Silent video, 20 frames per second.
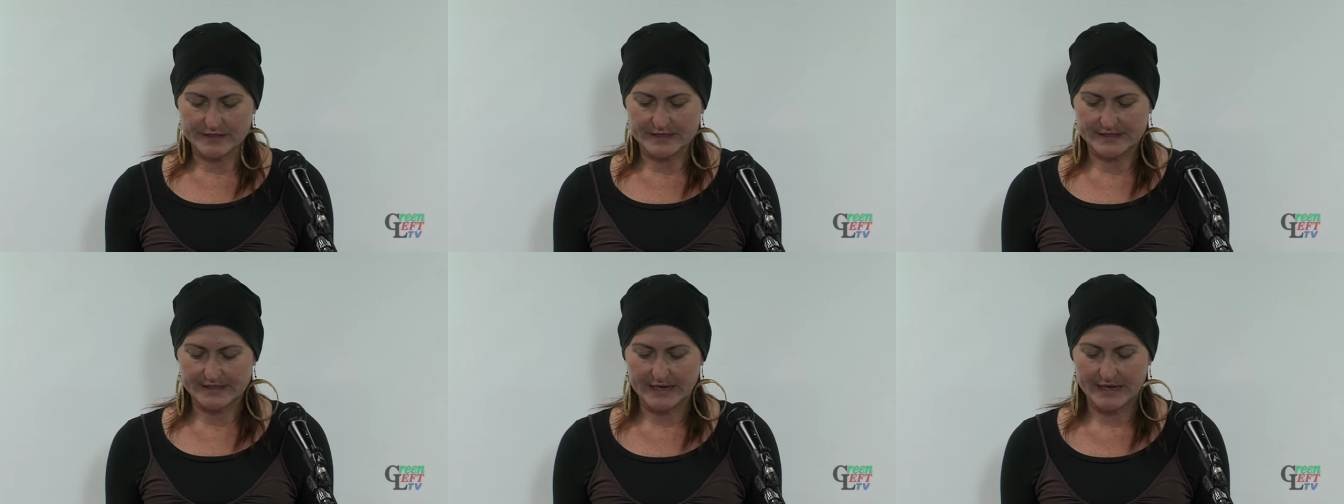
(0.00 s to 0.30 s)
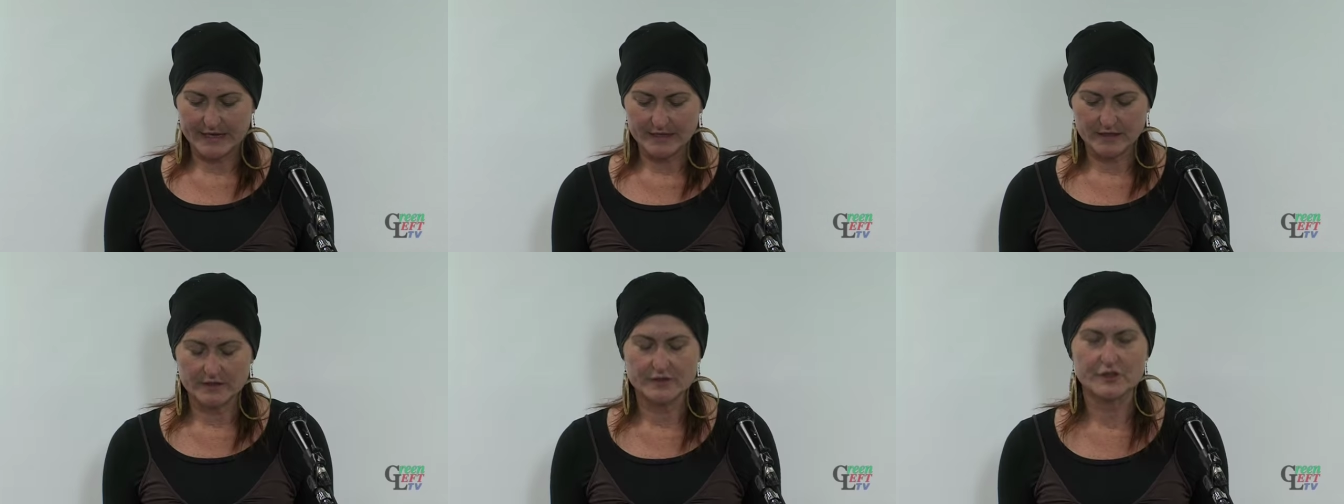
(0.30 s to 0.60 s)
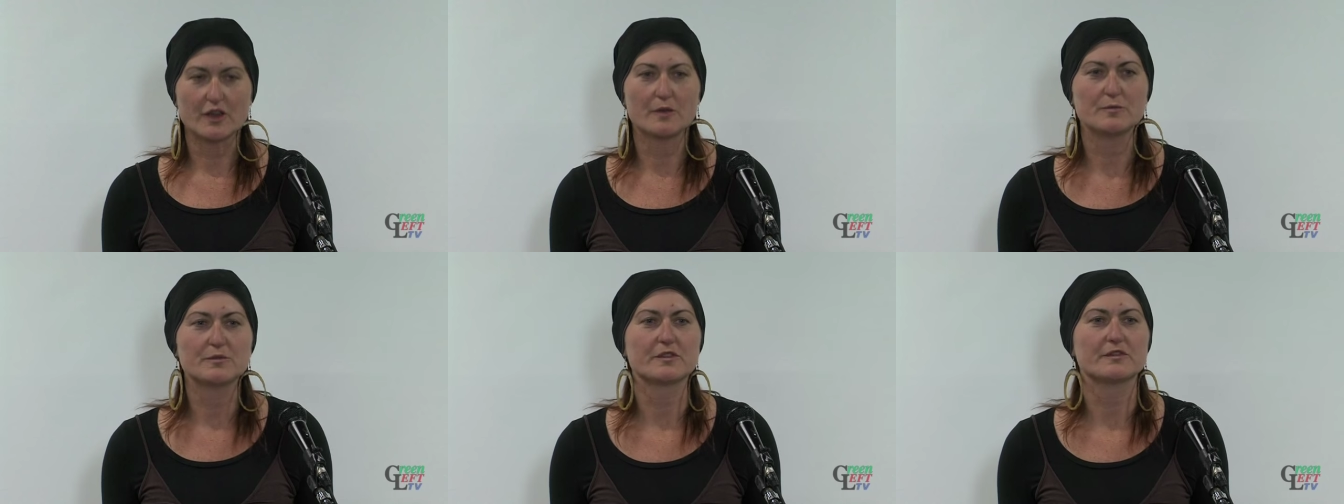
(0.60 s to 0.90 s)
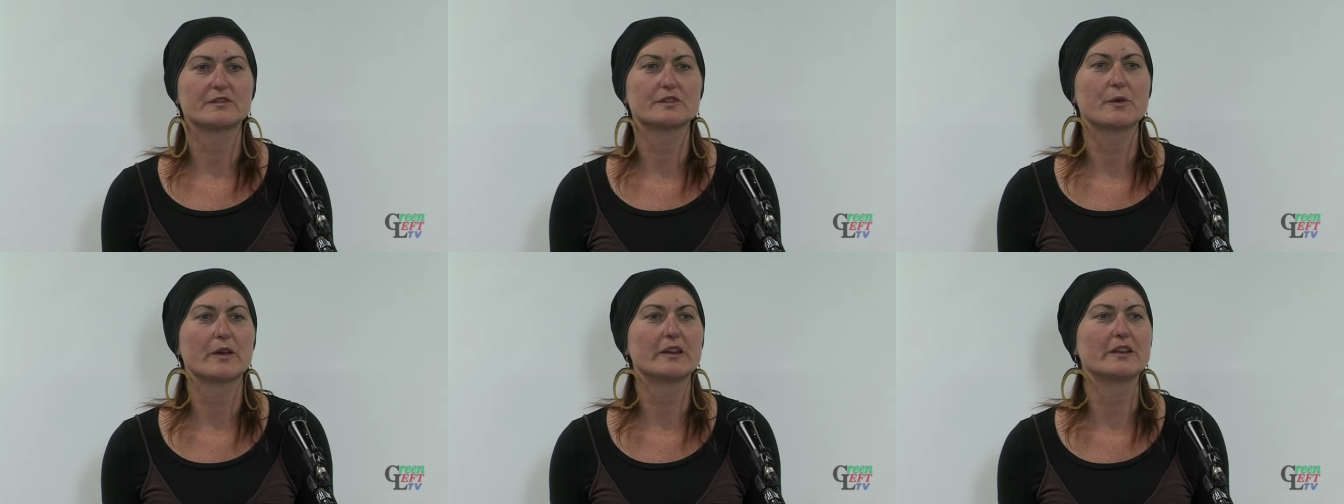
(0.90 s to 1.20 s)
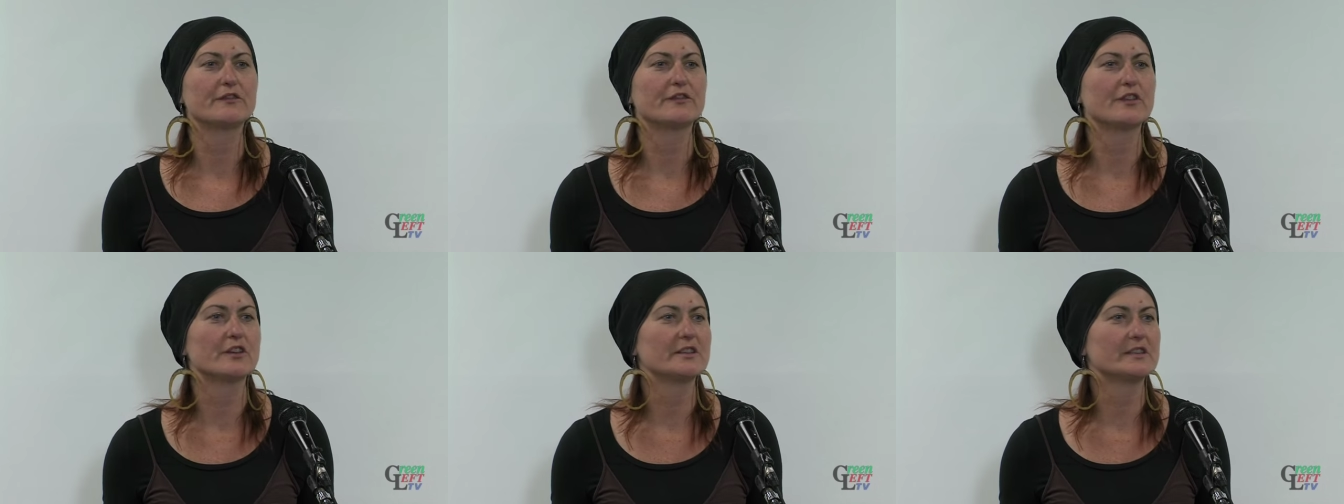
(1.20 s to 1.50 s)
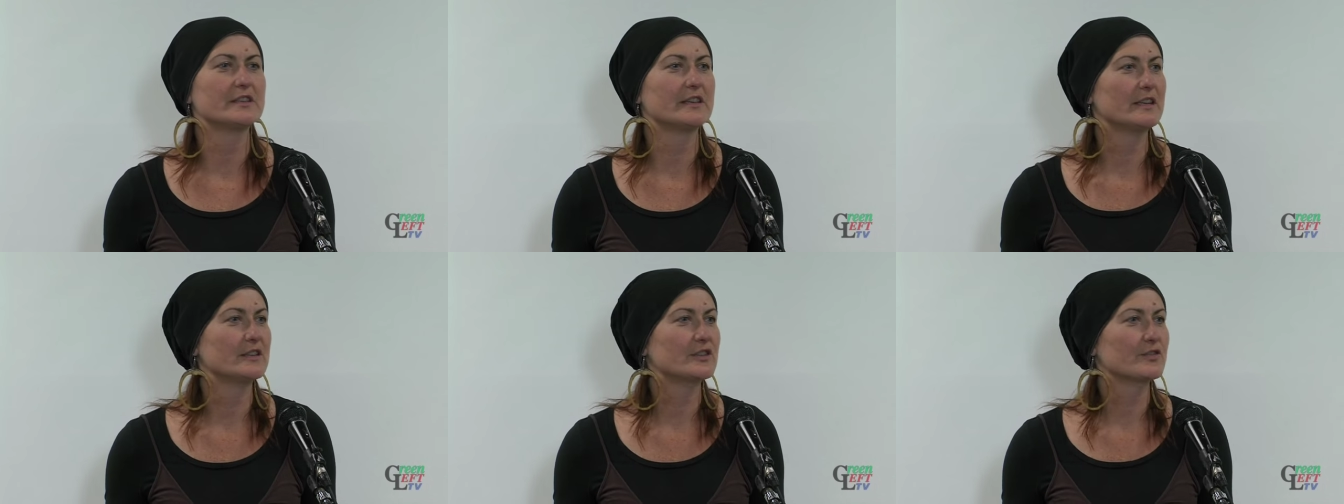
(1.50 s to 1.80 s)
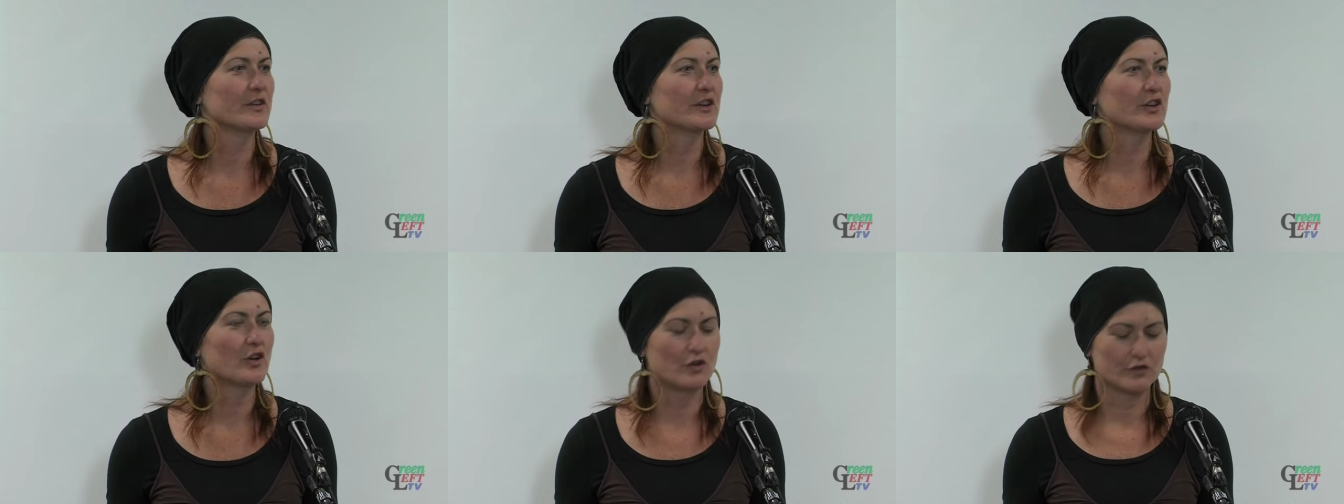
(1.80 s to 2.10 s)
scene in terms of 21st
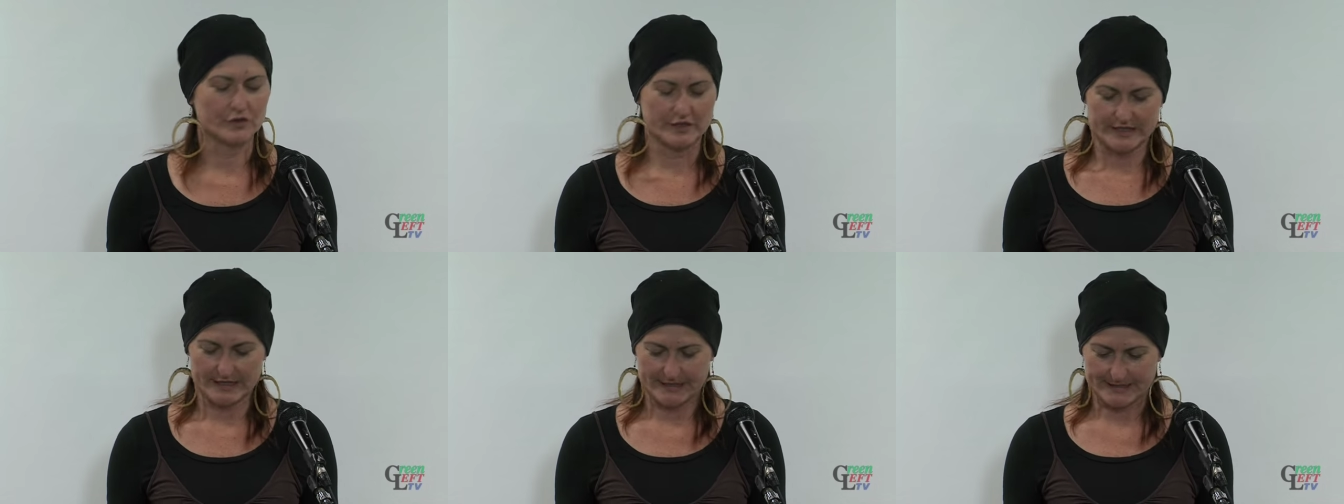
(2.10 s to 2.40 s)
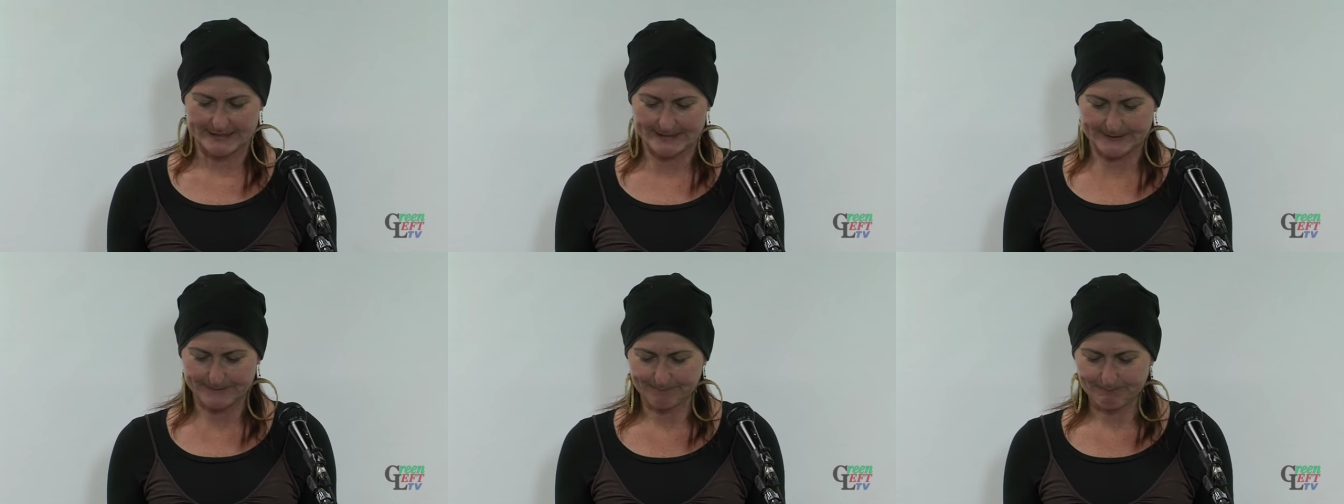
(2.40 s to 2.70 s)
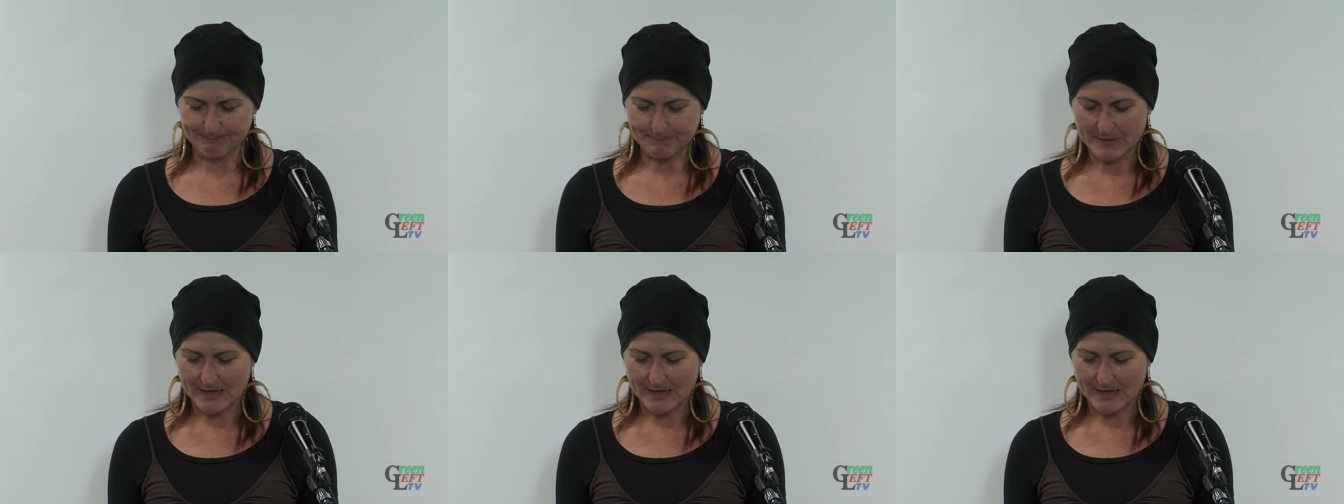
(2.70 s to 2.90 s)
century context.